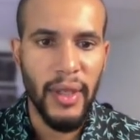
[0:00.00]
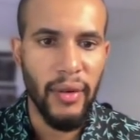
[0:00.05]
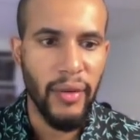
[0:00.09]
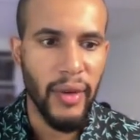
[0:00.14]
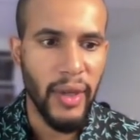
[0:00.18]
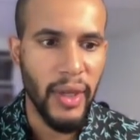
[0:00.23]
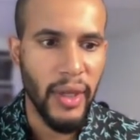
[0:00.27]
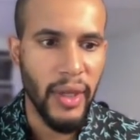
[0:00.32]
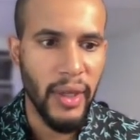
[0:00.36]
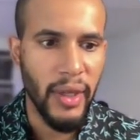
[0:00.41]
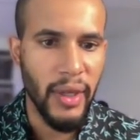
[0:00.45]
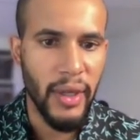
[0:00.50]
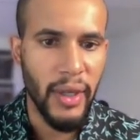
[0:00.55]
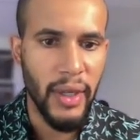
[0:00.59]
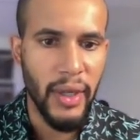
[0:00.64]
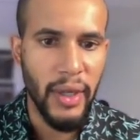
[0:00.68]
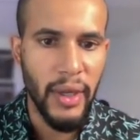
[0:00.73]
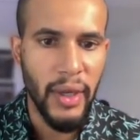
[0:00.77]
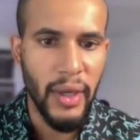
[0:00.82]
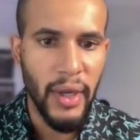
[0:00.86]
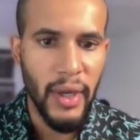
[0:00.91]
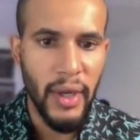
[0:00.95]
not really
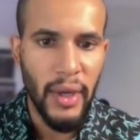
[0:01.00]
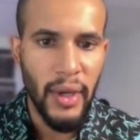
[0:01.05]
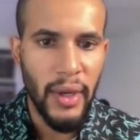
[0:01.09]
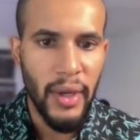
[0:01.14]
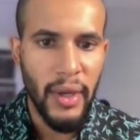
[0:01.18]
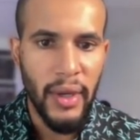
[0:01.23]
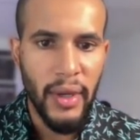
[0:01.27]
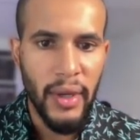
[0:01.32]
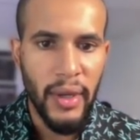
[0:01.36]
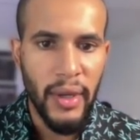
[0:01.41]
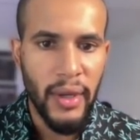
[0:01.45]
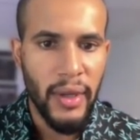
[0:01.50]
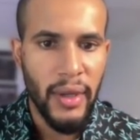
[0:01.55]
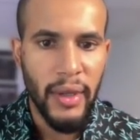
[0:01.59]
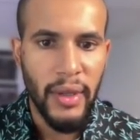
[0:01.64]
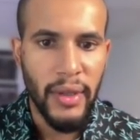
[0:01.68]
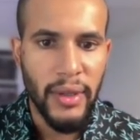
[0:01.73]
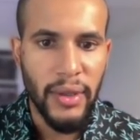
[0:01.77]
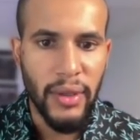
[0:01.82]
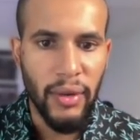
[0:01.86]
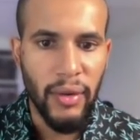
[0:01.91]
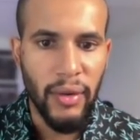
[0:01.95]

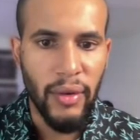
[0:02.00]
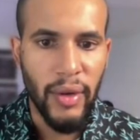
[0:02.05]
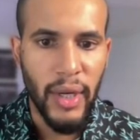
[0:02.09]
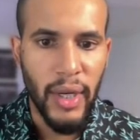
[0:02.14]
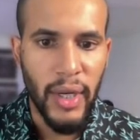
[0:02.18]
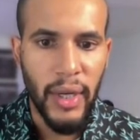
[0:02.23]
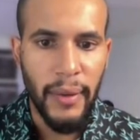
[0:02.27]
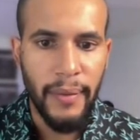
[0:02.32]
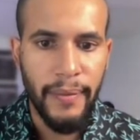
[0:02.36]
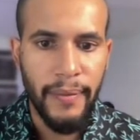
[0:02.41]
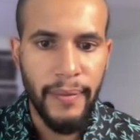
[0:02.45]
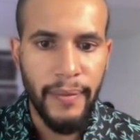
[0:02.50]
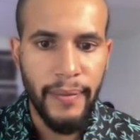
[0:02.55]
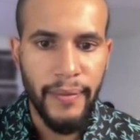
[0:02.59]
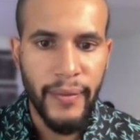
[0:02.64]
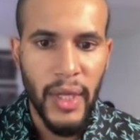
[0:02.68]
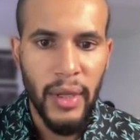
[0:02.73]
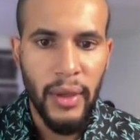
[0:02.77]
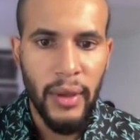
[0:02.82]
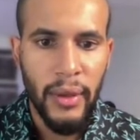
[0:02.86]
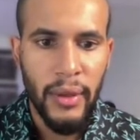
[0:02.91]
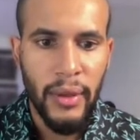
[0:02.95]
there's no
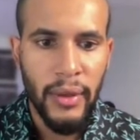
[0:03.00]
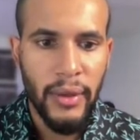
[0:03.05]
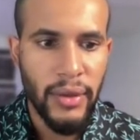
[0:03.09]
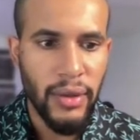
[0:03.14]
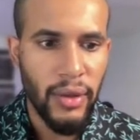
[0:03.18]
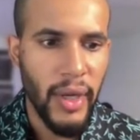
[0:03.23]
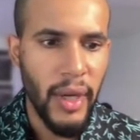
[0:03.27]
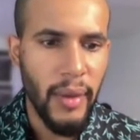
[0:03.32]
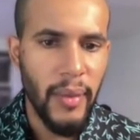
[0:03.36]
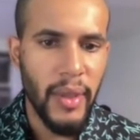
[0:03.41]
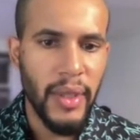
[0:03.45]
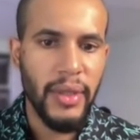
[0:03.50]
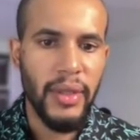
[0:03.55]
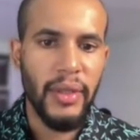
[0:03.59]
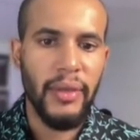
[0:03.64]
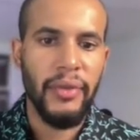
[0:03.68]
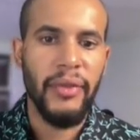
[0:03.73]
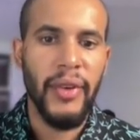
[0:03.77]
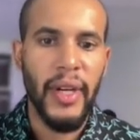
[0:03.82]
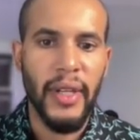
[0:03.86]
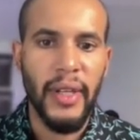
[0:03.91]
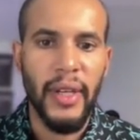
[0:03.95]
so not much to
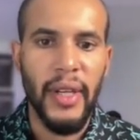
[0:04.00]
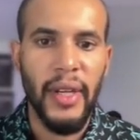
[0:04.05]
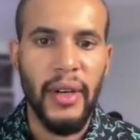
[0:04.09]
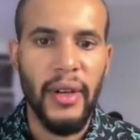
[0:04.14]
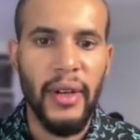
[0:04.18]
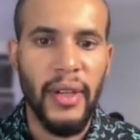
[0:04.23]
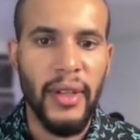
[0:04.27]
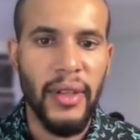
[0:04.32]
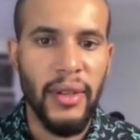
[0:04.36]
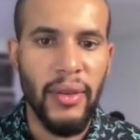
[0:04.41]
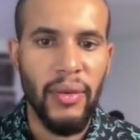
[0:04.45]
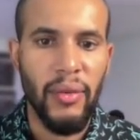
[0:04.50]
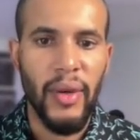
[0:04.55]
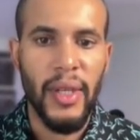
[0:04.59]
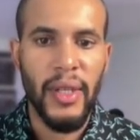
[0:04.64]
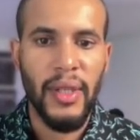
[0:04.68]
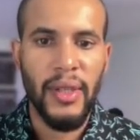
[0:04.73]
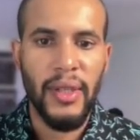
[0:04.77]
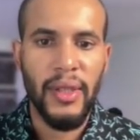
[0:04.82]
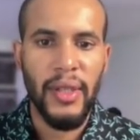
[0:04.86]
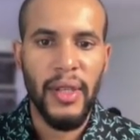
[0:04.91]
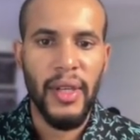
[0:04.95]
find there in the
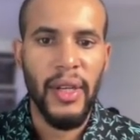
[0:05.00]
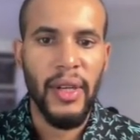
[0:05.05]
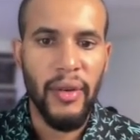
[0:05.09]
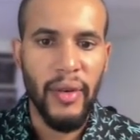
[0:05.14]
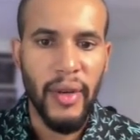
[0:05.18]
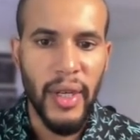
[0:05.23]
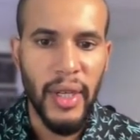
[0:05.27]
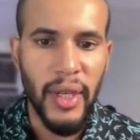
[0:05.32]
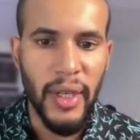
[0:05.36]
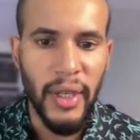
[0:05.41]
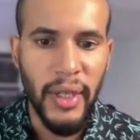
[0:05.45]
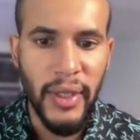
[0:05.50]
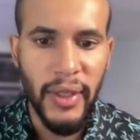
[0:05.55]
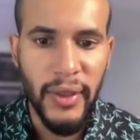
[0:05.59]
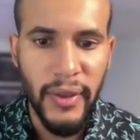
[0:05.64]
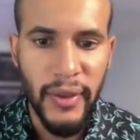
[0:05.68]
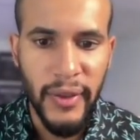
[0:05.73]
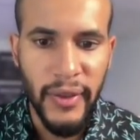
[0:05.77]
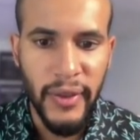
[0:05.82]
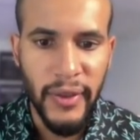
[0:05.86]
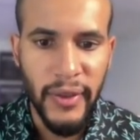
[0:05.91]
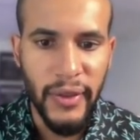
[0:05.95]
west area.
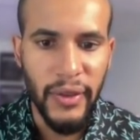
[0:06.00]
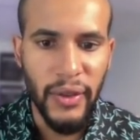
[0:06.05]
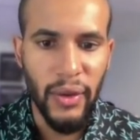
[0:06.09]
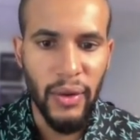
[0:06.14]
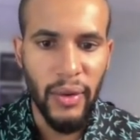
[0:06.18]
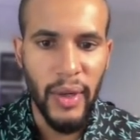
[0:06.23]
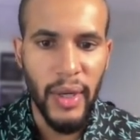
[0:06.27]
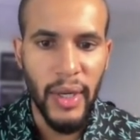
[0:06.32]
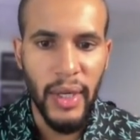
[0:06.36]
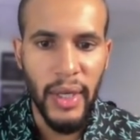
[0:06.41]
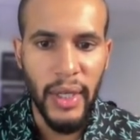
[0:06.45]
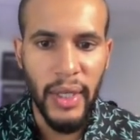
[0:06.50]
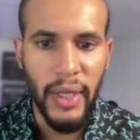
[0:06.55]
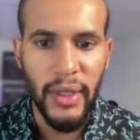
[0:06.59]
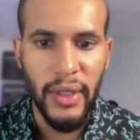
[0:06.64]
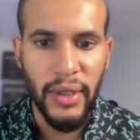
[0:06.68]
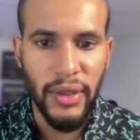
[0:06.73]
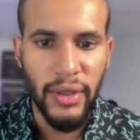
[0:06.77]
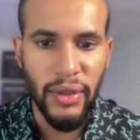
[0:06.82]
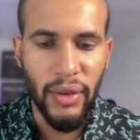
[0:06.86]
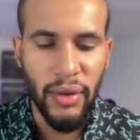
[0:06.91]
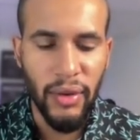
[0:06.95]
No,
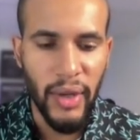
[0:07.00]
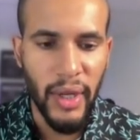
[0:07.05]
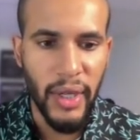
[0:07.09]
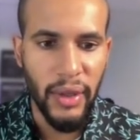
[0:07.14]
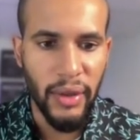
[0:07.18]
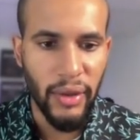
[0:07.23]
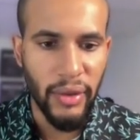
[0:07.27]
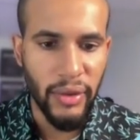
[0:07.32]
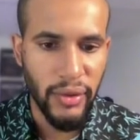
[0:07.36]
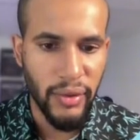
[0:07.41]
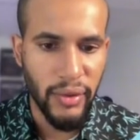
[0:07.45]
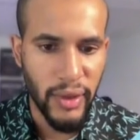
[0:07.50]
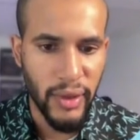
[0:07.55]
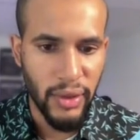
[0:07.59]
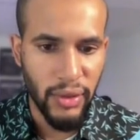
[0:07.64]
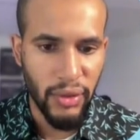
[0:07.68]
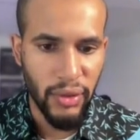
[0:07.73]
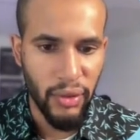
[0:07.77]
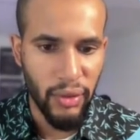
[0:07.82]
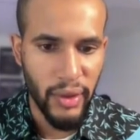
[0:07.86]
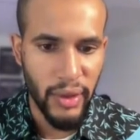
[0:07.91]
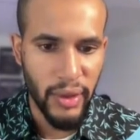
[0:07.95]
there's no like grocery
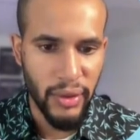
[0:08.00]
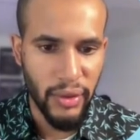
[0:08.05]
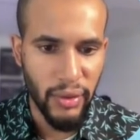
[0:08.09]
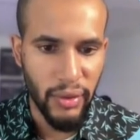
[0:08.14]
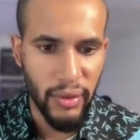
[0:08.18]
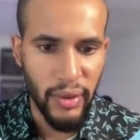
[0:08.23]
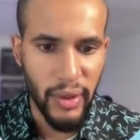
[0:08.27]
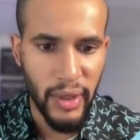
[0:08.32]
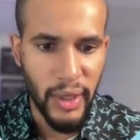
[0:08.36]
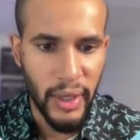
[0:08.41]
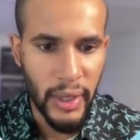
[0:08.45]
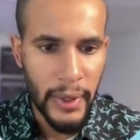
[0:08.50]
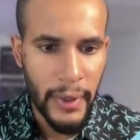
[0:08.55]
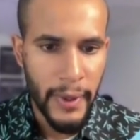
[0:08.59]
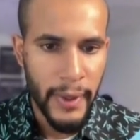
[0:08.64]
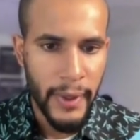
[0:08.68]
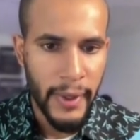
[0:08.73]
stores or